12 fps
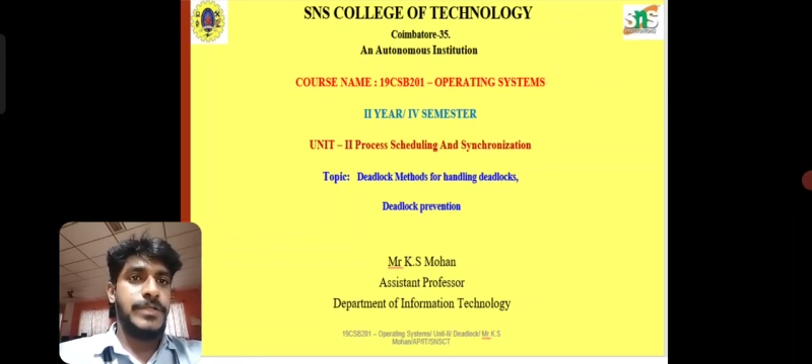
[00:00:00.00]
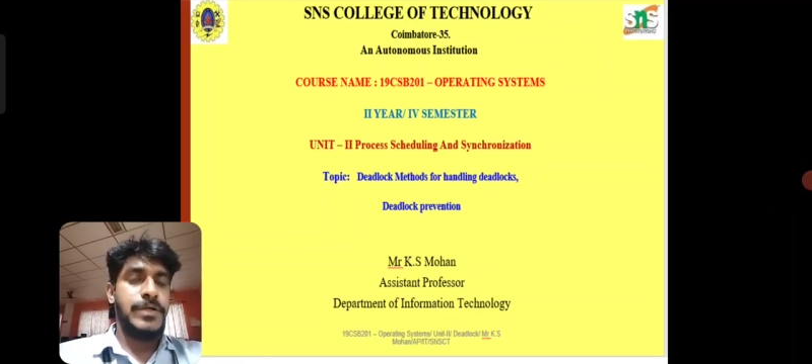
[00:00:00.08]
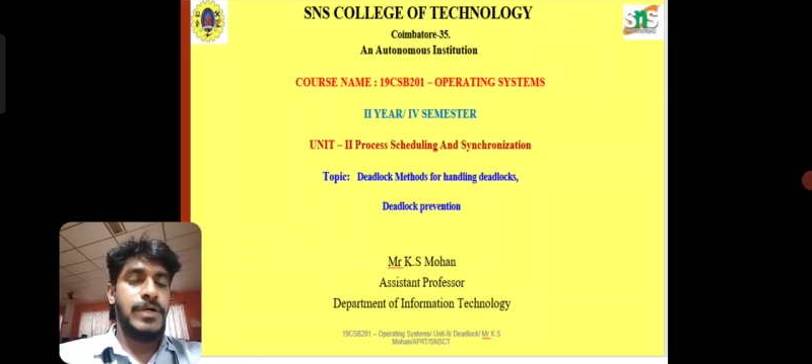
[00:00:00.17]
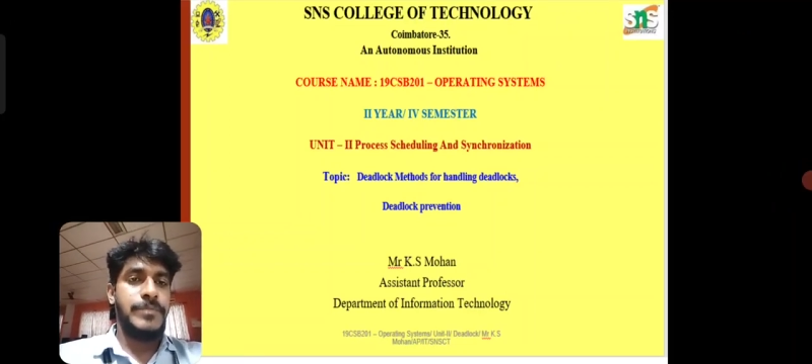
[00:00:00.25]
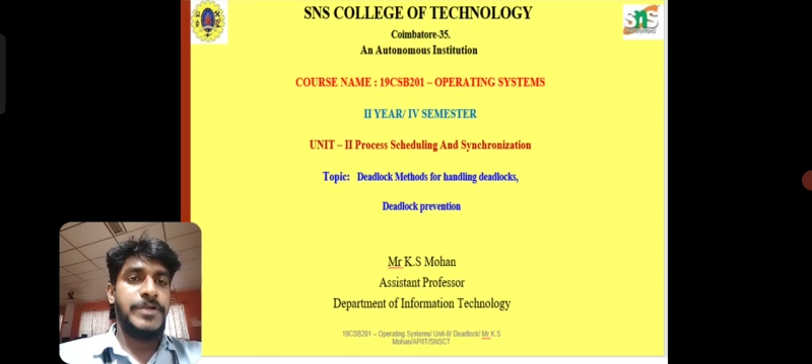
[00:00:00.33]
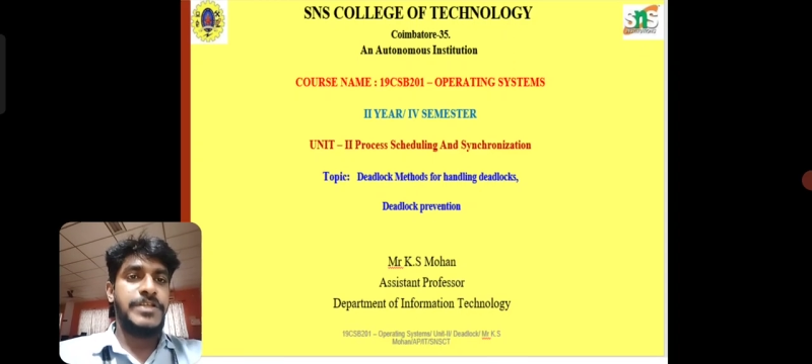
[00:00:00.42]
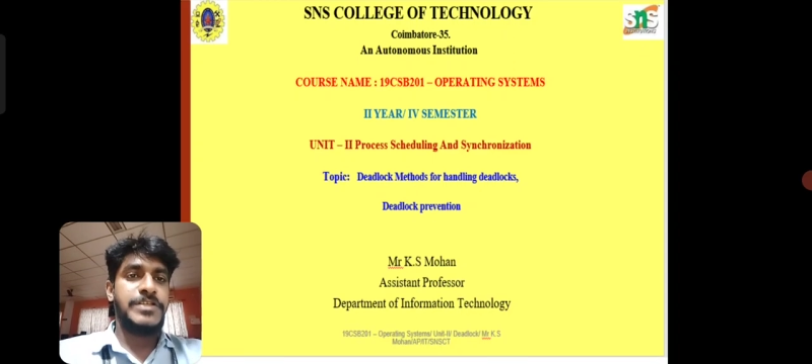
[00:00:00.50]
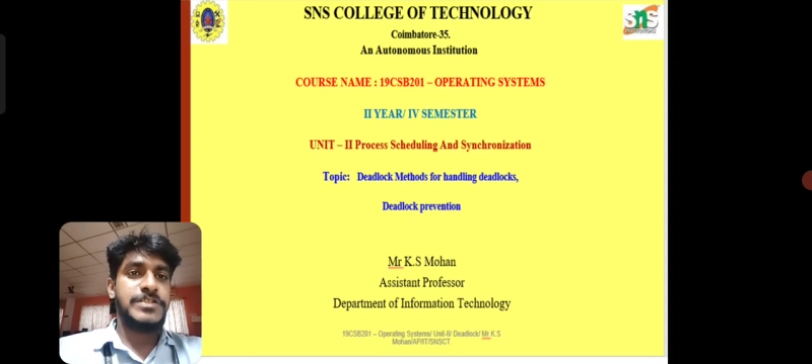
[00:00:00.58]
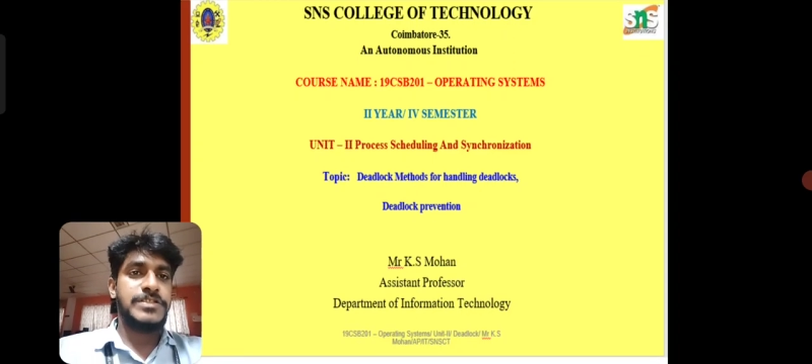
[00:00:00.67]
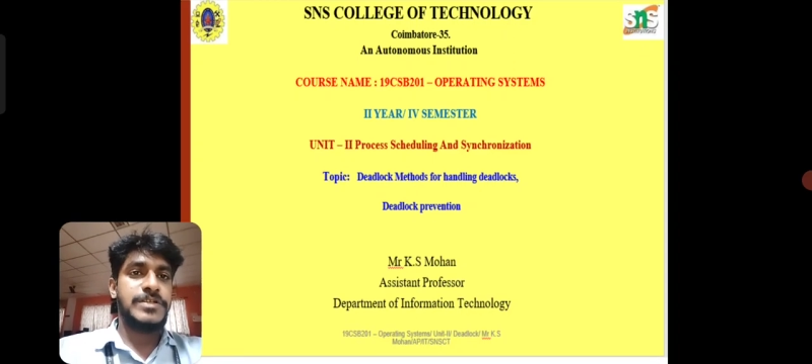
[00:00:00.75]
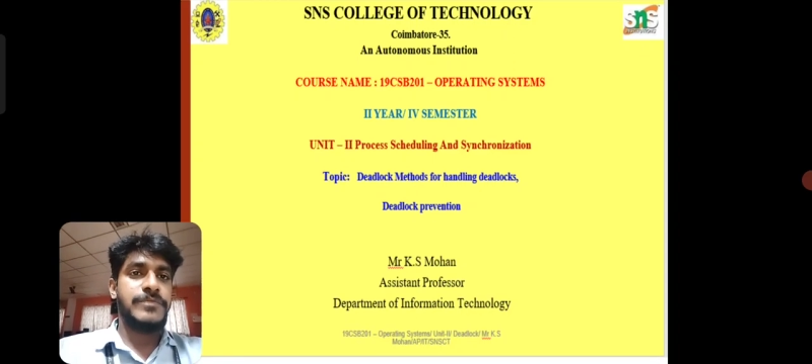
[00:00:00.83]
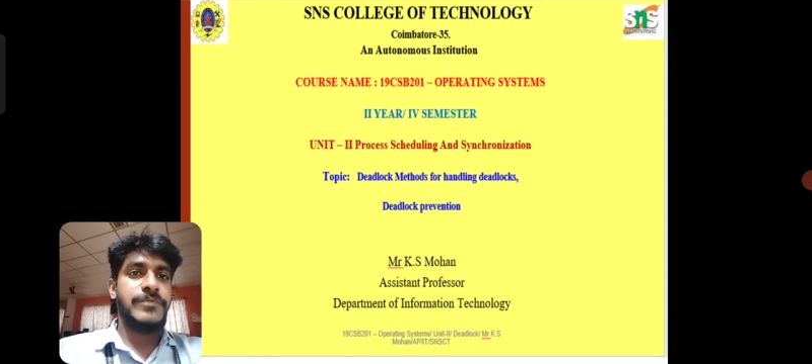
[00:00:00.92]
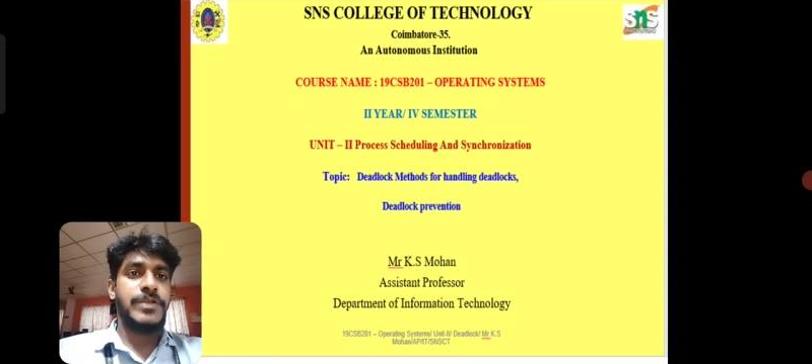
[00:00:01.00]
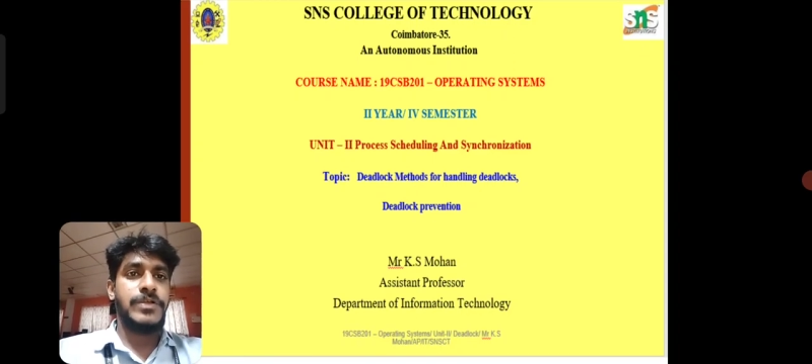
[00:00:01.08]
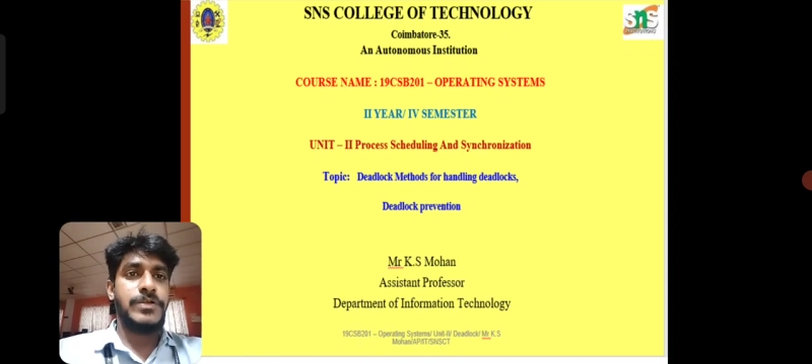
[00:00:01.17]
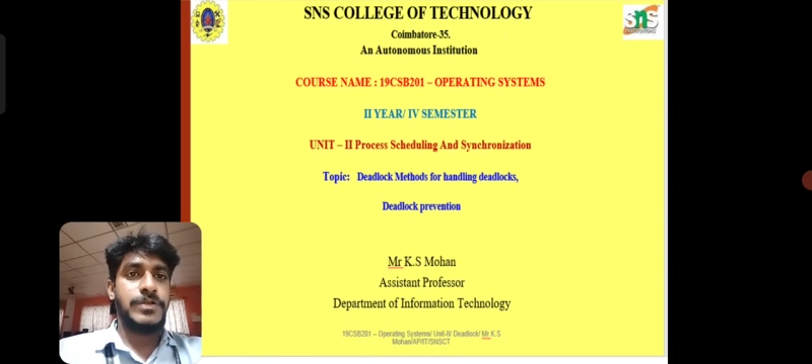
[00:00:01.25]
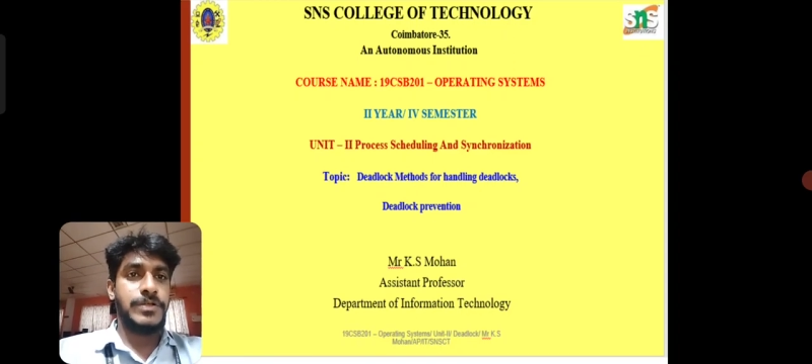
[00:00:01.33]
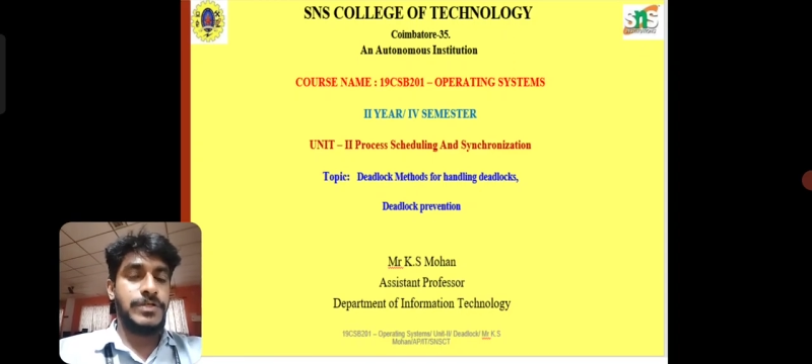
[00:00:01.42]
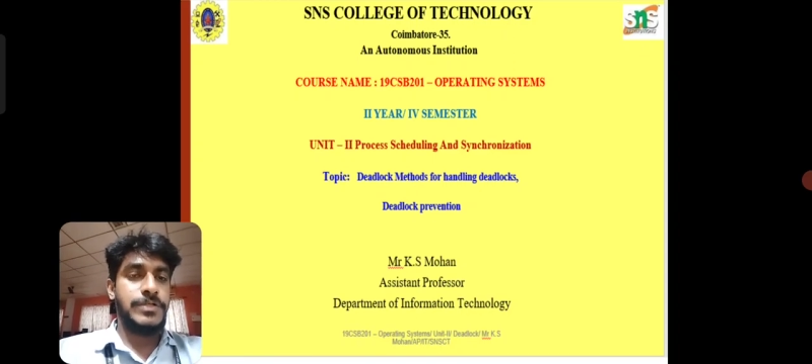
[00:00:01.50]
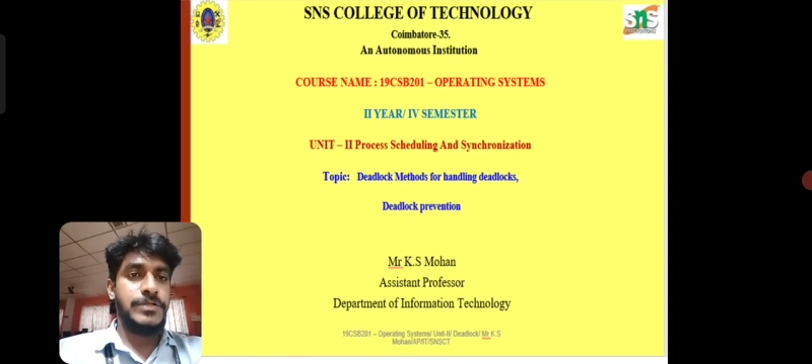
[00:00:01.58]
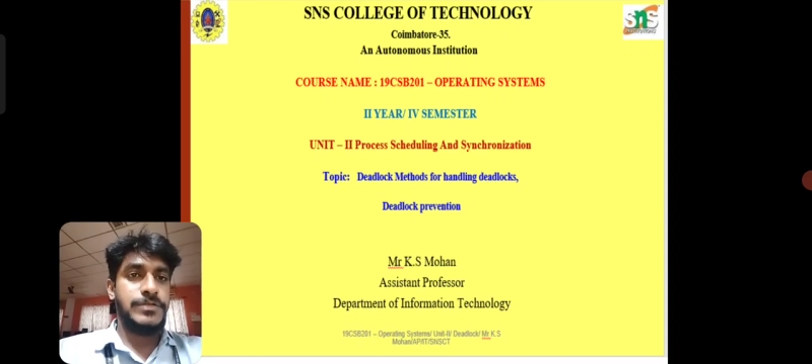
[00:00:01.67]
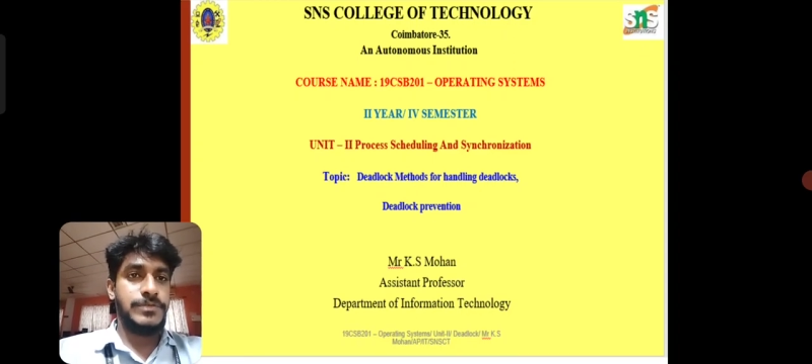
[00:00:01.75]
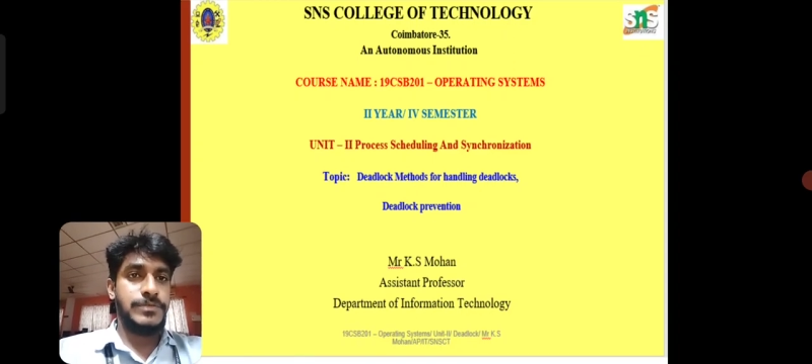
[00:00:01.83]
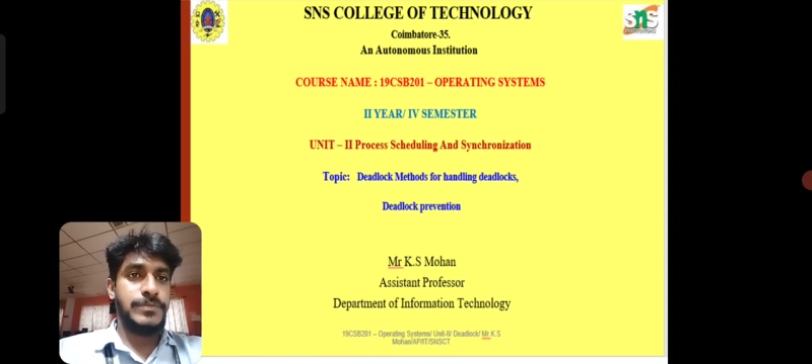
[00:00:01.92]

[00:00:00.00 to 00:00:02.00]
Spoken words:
the operating system, we are in